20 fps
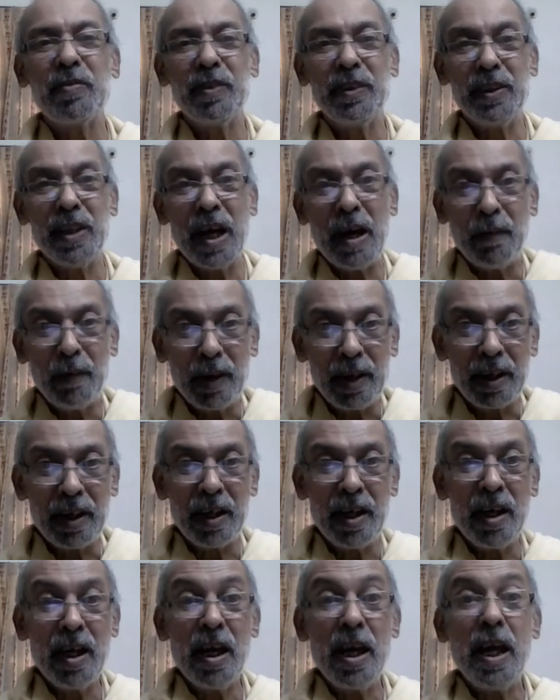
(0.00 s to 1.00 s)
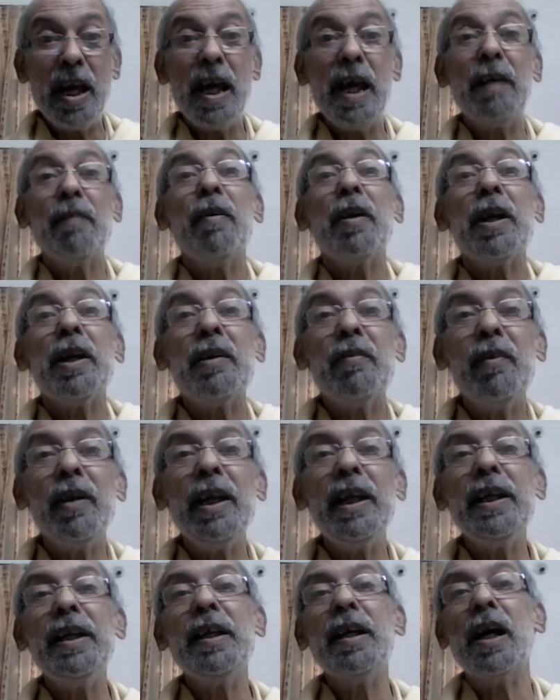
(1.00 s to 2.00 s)
our ever
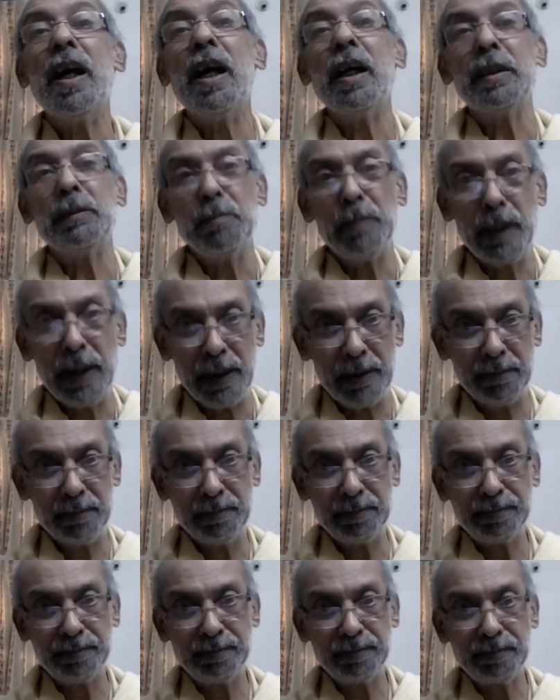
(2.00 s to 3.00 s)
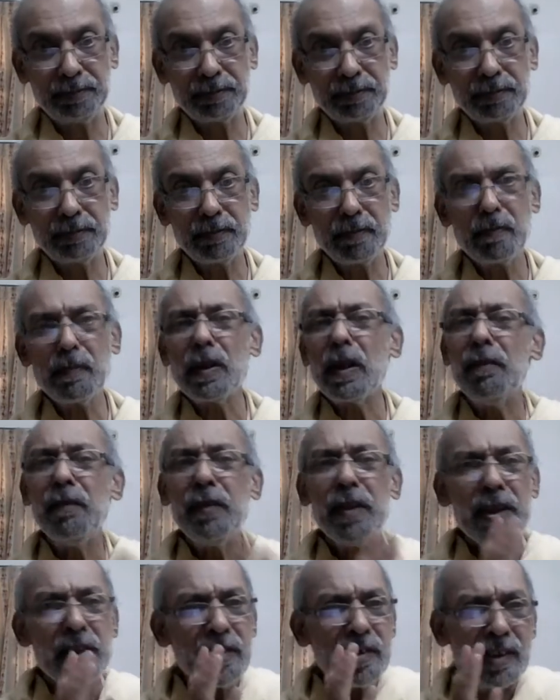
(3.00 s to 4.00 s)
dwelling Atman,
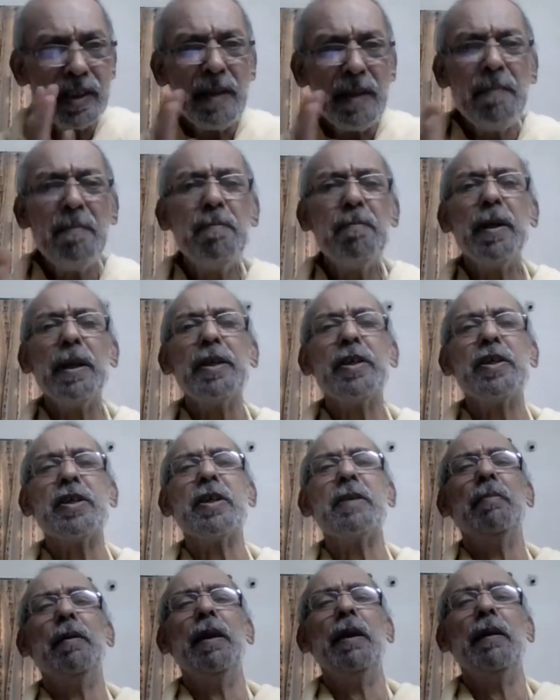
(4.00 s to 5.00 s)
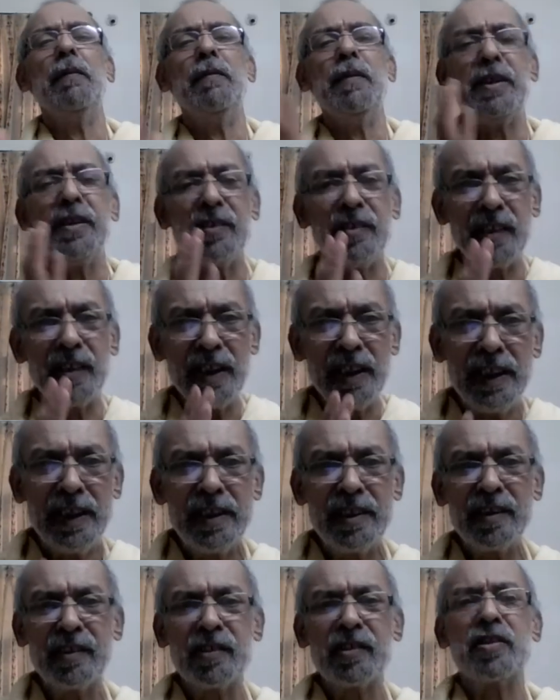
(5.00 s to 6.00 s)
which is imperishable, which is
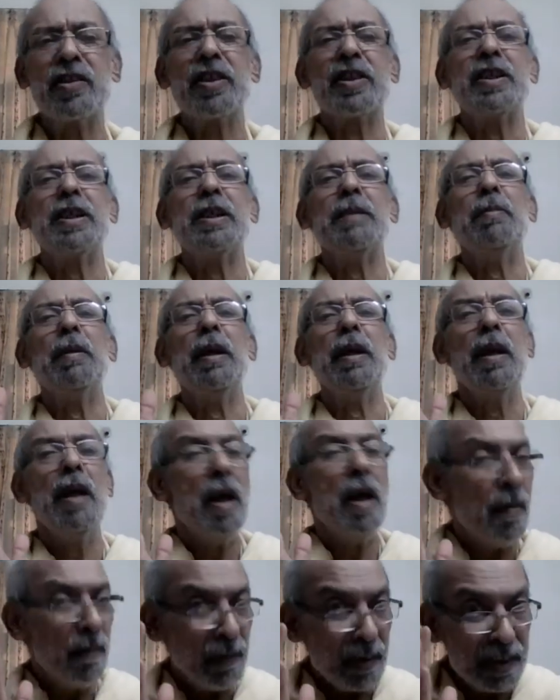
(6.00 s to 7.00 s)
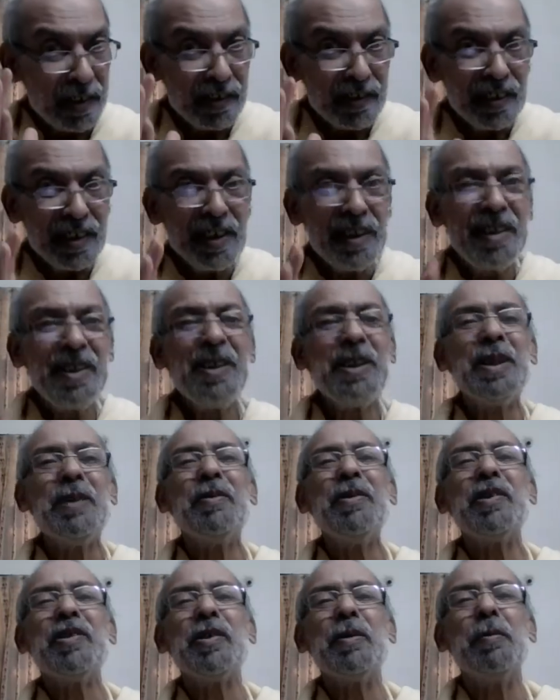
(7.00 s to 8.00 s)
indestructible, which is
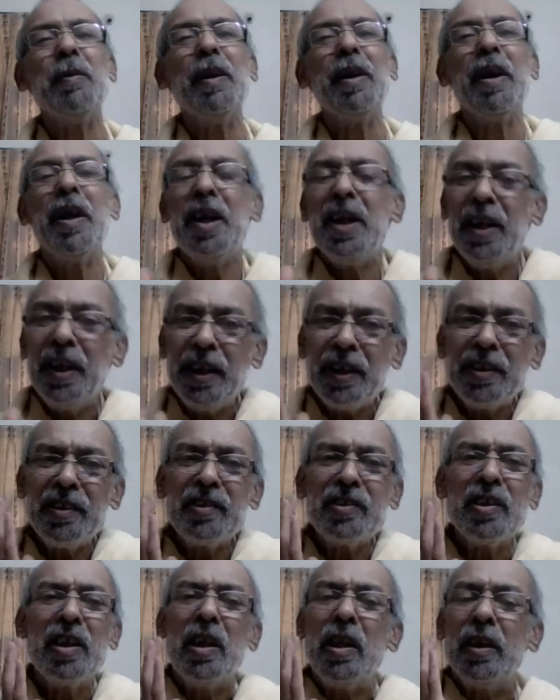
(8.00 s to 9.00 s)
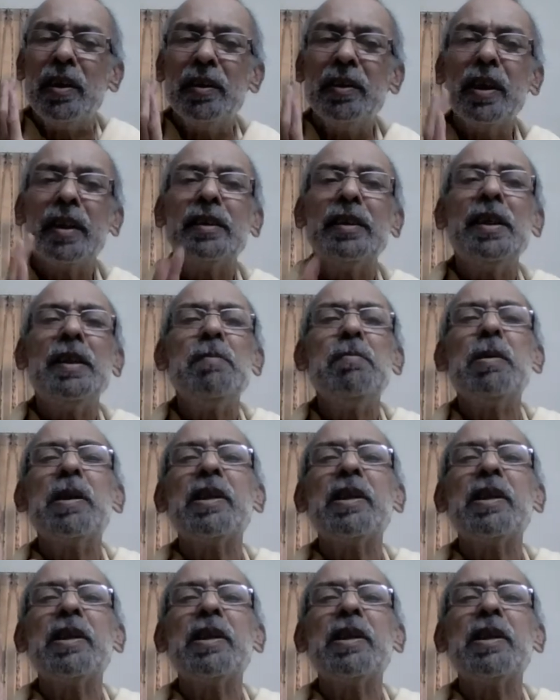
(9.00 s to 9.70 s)
indivisible. It is nothing but